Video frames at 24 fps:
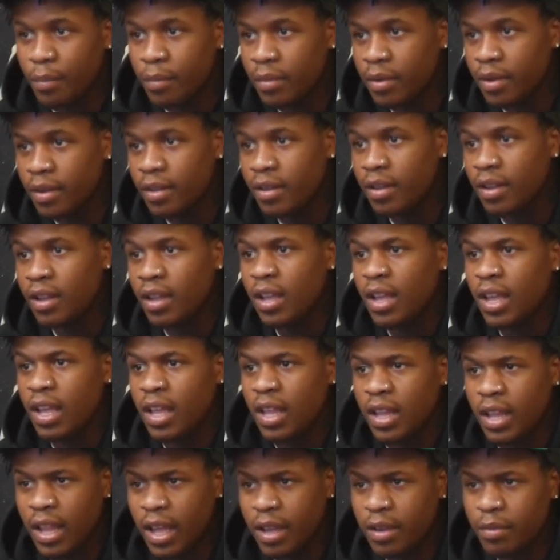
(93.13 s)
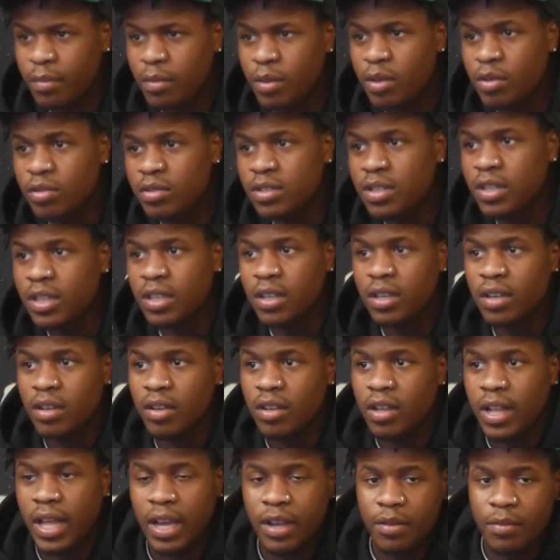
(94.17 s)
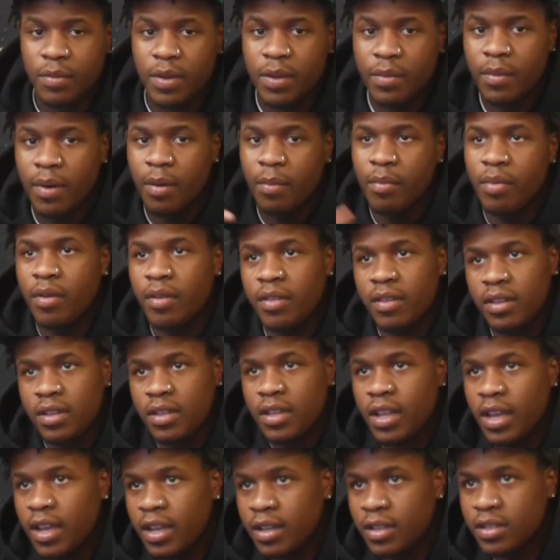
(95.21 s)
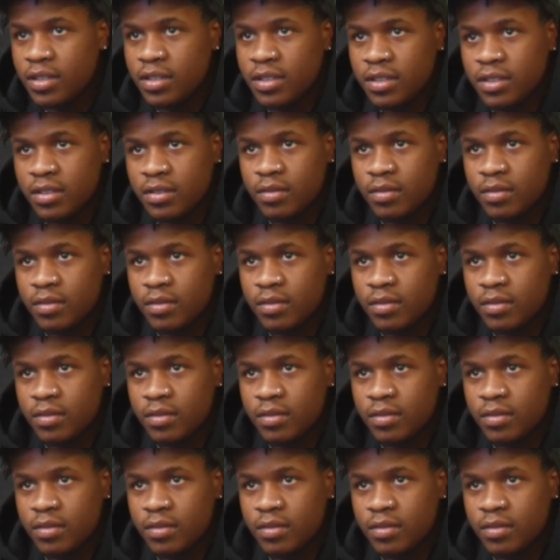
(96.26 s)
But like music, like me and my brother Dez,